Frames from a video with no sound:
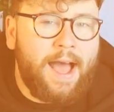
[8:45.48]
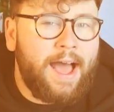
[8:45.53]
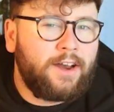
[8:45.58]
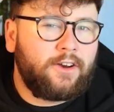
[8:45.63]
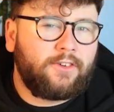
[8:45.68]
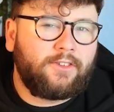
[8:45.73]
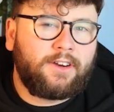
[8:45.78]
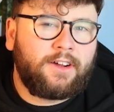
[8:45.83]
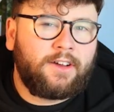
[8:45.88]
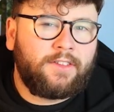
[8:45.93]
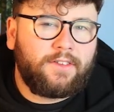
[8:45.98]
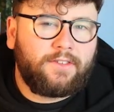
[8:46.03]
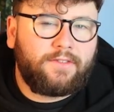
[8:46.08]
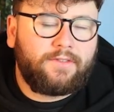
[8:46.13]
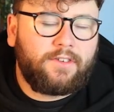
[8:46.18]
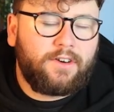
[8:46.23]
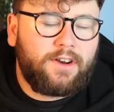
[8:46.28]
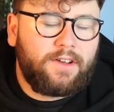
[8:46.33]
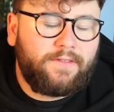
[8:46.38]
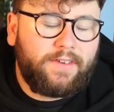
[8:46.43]
panel on the
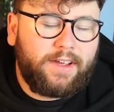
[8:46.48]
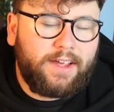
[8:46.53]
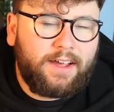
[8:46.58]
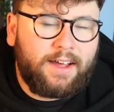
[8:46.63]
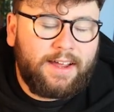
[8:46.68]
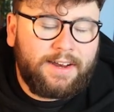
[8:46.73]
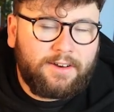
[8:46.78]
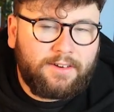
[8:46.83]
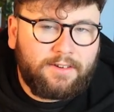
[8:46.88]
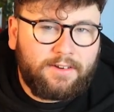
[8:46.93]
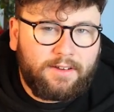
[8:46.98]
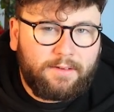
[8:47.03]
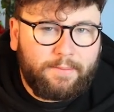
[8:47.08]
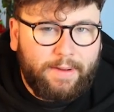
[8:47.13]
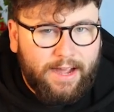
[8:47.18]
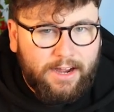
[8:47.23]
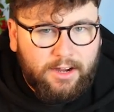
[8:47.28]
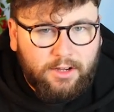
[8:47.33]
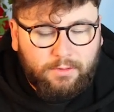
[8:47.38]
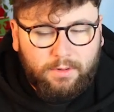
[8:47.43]
front of it and on the
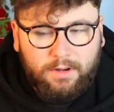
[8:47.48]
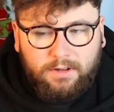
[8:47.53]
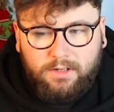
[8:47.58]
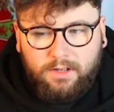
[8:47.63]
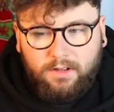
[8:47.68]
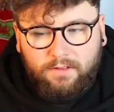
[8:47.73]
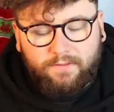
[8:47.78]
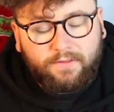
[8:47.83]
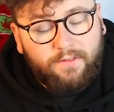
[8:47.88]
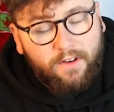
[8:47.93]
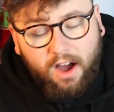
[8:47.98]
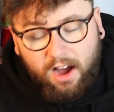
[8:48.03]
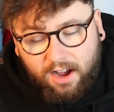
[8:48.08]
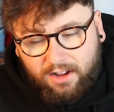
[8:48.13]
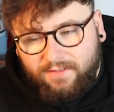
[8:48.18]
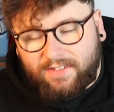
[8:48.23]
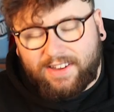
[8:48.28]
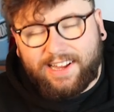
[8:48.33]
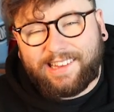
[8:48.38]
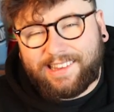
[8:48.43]
back as well. So the
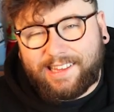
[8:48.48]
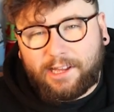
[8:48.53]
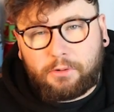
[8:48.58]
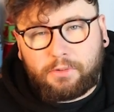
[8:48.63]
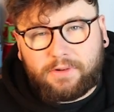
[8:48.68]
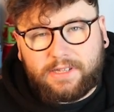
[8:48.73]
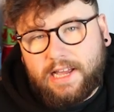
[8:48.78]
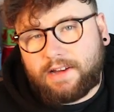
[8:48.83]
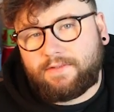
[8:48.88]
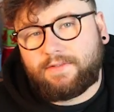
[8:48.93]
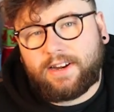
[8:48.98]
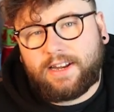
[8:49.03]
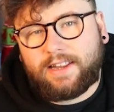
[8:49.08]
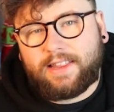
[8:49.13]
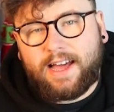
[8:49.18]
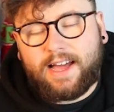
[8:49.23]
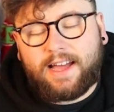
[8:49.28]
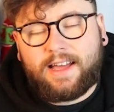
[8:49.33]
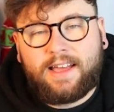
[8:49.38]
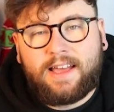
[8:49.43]
first thing I did was get rid
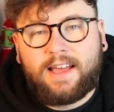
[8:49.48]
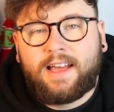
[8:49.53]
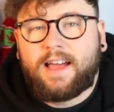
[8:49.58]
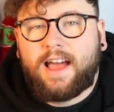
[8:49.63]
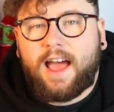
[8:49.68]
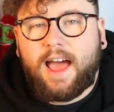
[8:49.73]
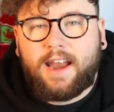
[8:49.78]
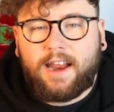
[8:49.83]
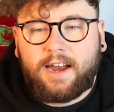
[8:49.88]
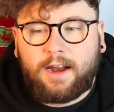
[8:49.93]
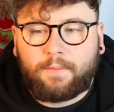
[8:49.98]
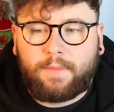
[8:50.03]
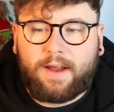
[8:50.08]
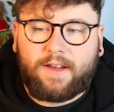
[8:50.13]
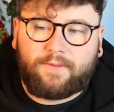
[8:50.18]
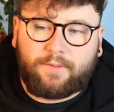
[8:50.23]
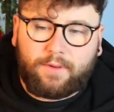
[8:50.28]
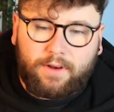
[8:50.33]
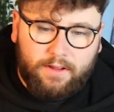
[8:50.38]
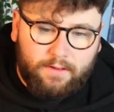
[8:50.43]
of that. And then I'm
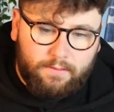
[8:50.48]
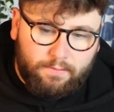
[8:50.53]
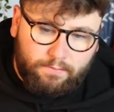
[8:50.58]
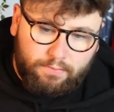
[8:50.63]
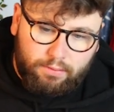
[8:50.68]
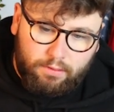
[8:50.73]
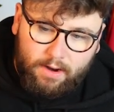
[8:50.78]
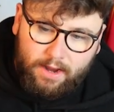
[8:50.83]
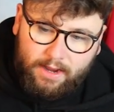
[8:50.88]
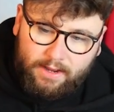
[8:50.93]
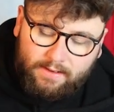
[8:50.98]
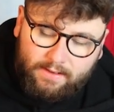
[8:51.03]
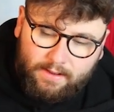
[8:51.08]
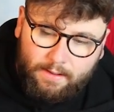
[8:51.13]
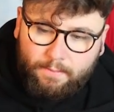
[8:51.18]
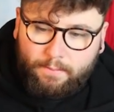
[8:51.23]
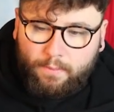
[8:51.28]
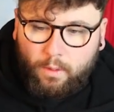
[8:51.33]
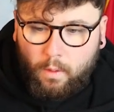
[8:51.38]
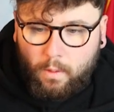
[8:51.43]
left with this pretty
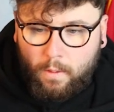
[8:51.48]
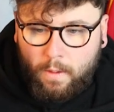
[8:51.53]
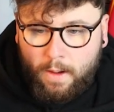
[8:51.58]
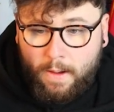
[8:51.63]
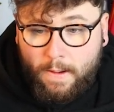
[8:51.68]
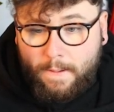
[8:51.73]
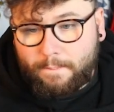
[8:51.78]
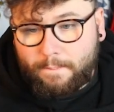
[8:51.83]
simple